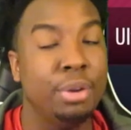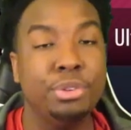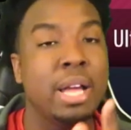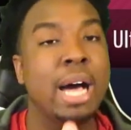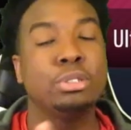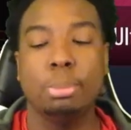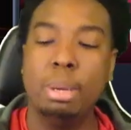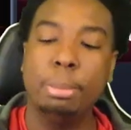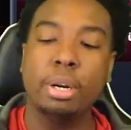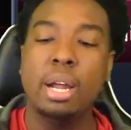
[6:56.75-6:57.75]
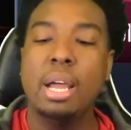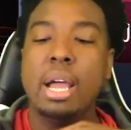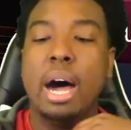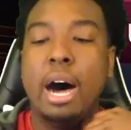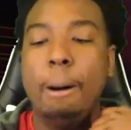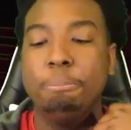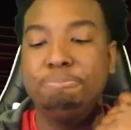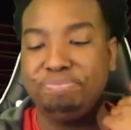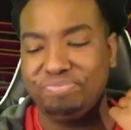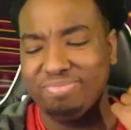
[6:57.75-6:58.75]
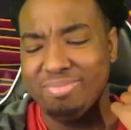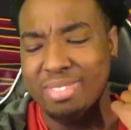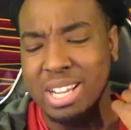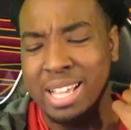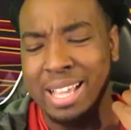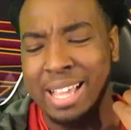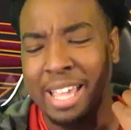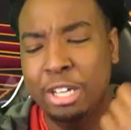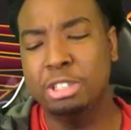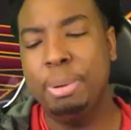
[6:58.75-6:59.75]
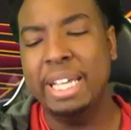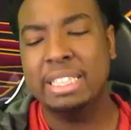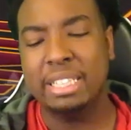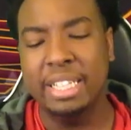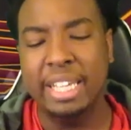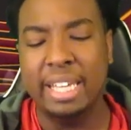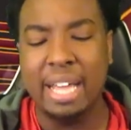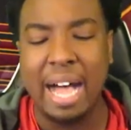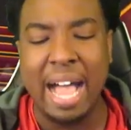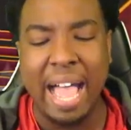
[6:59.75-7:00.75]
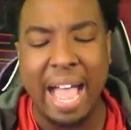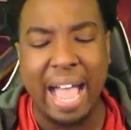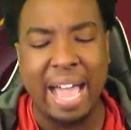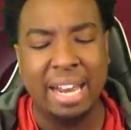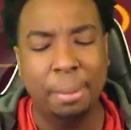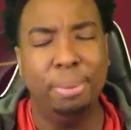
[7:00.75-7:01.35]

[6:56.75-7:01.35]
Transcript: If you guys remember, um, it was basically I had